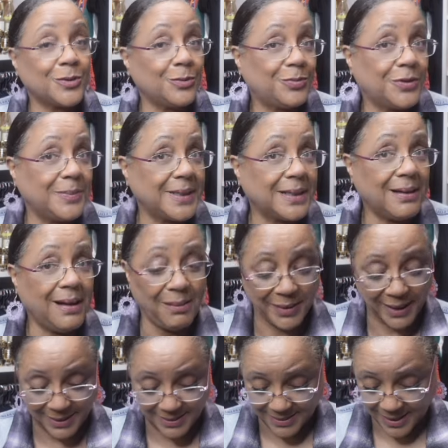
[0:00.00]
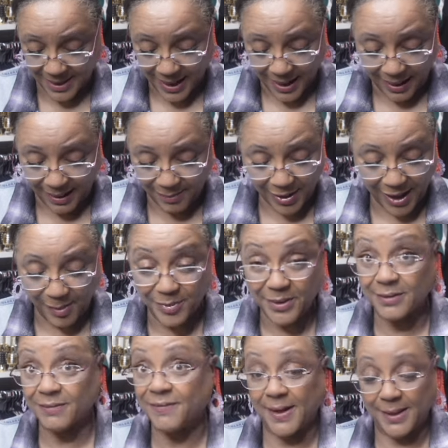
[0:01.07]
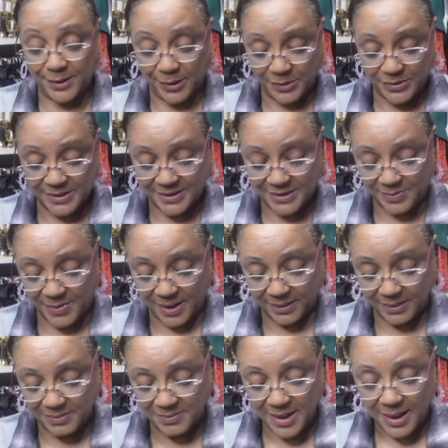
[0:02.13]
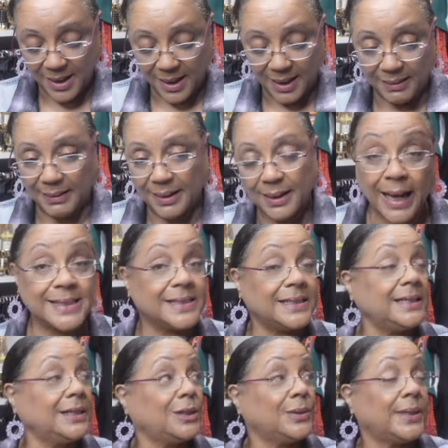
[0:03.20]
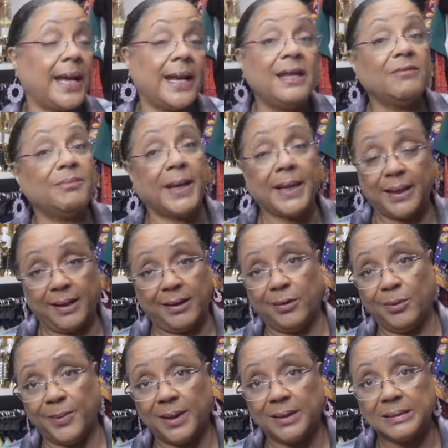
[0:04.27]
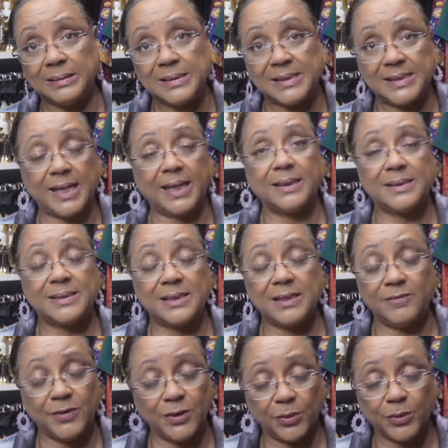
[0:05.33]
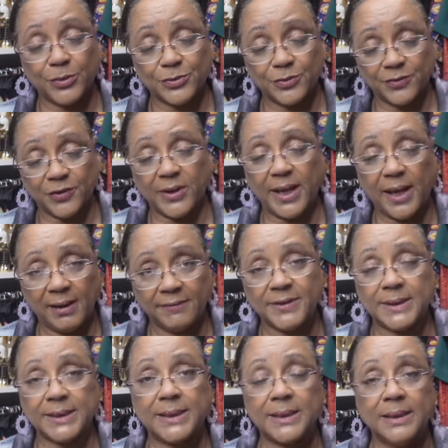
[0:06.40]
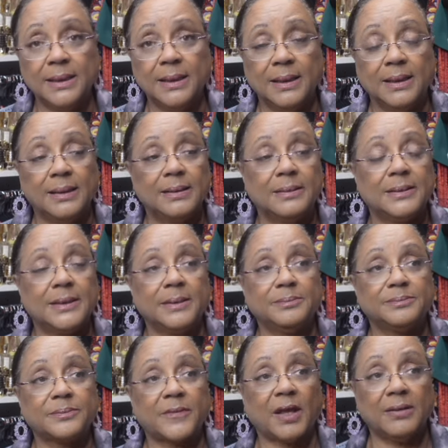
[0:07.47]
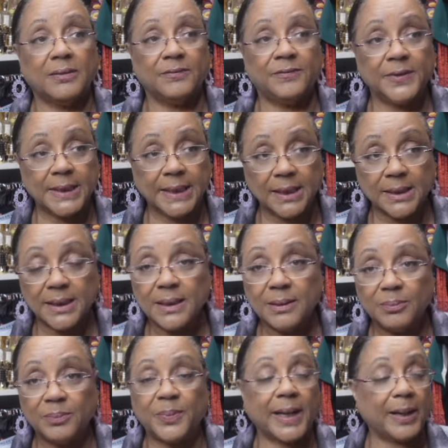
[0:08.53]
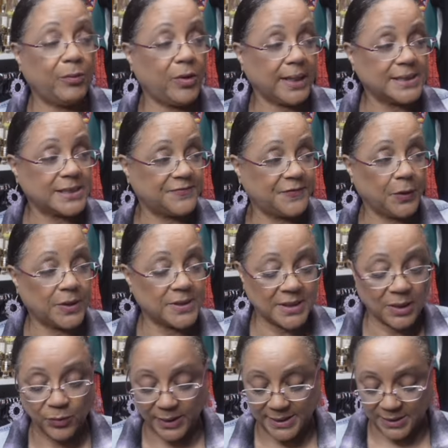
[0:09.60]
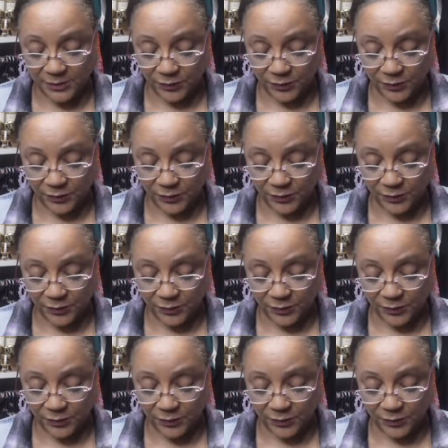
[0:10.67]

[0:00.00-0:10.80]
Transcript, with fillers: so put them in the comments i'm happy to find those and smell them i didn't include any of my caramel scents even though those are very heavily um, vanilla, but I wanted to focus on ones